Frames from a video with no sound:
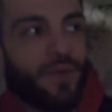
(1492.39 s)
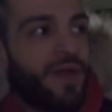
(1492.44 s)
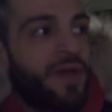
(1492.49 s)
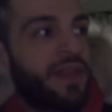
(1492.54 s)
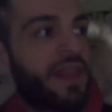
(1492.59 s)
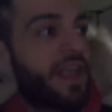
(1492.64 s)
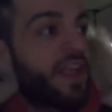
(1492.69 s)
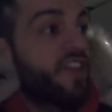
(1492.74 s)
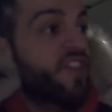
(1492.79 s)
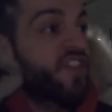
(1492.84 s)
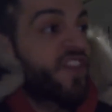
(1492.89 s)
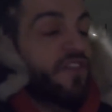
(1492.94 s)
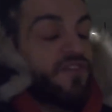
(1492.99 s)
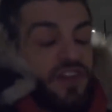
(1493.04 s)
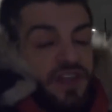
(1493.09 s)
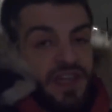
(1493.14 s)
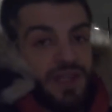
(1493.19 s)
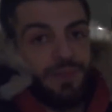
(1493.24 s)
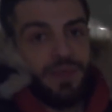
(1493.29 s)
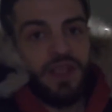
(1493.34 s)
around like a
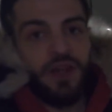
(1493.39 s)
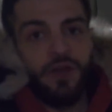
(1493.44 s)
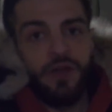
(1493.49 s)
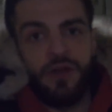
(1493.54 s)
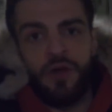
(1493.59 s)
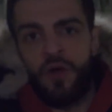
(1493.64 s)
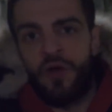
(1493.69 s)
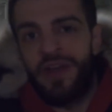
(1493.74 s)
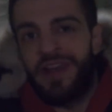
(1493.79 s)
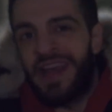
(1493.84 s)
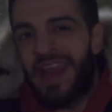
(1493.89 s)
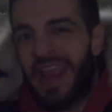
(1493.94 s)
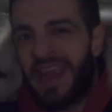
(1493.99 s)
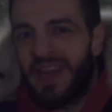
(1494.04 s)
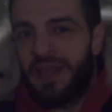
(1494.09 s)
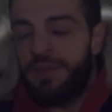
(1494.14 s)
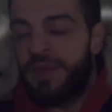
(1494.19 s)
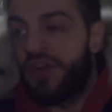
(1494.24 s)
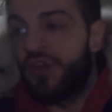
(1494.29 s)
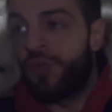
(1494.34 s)
seventy meter or an
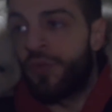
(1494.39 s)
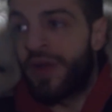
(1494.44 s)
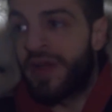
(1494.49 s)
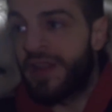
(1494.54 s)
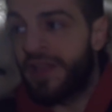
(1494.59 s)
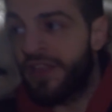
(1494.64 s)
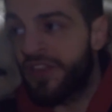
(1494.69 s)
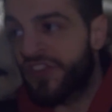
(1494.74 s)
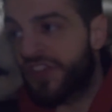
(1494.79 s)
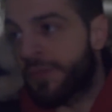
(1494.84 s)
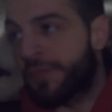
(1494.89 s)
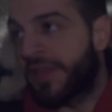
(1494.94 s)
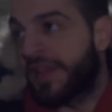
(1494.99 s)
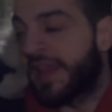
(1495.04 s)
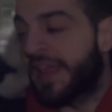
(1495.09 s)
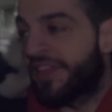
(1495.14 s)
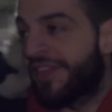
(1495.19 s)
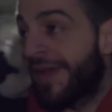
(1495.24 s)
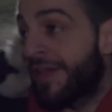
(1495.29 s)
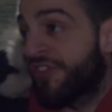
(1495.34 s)
eighty meter radius, something
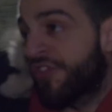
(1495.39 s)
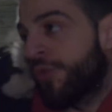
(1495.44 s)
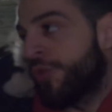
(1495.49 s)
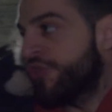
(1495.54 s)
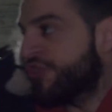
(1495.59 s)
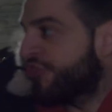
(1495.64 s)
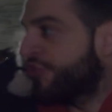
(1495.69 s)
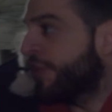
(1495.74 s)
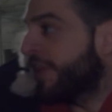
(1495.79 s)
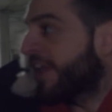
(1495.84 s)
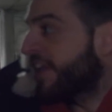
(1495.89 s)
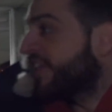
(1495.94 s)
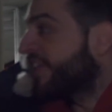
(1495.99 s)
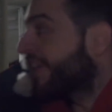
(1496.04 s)
like that. So we'll just do like a